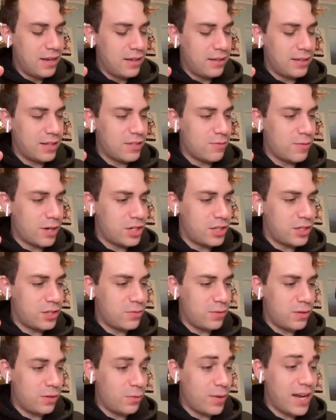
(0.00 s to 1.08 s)
Let's watch this
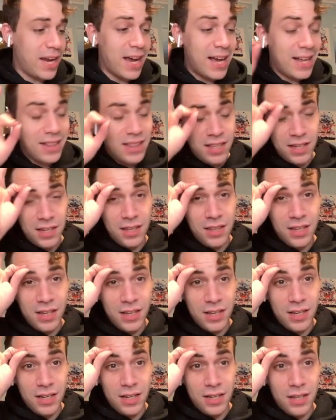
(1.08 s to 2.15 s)
one. We got the,
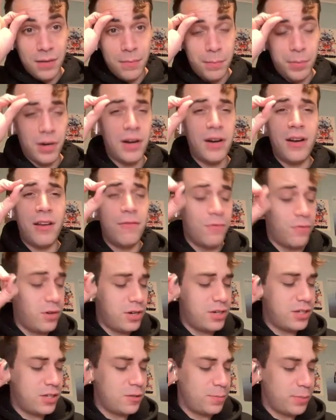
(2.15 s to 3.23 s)
the, the Bernie
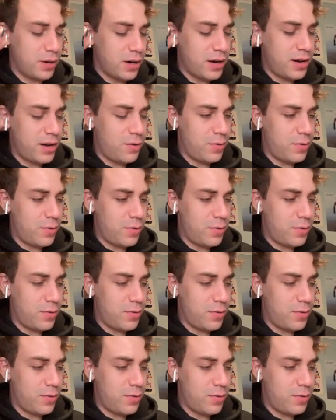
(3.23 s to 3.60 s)
versus Bernie.